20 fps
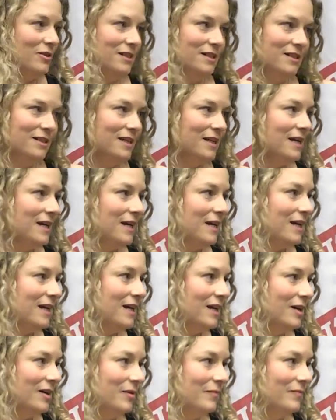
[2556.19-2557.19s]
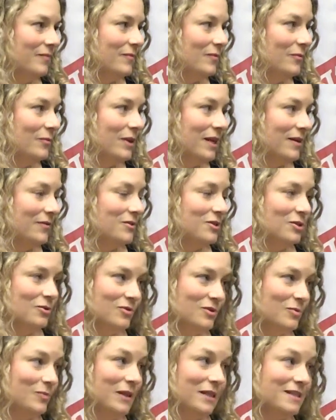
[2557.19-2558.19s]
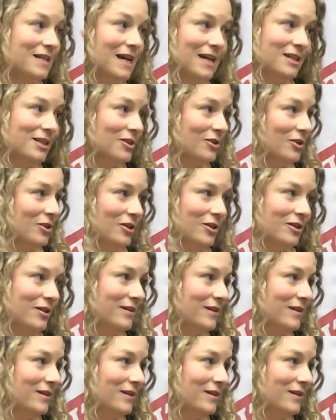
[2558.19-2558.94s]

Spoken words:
And we have two spectacular